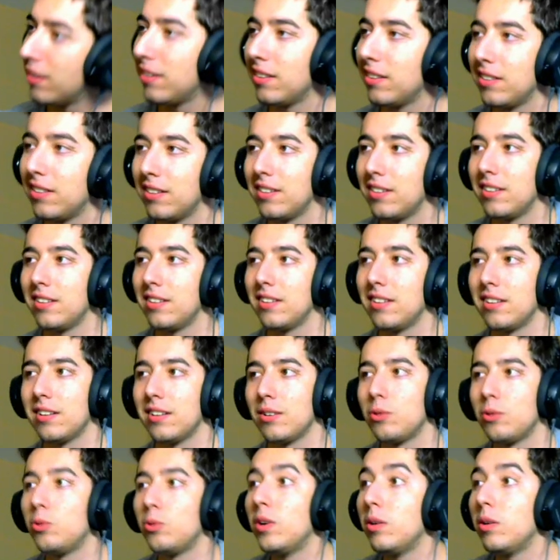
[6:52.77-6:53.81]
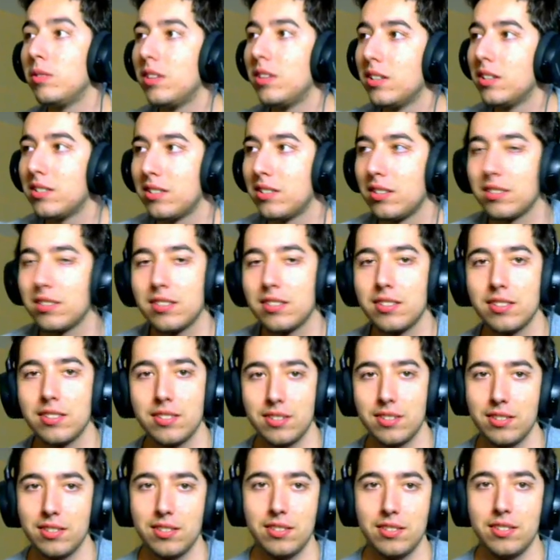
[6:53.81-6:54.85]
I'm not even exaggerating. You go
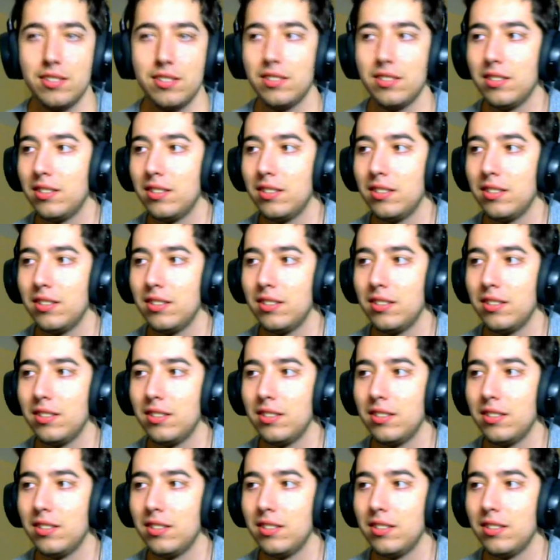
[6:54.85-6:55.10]
from train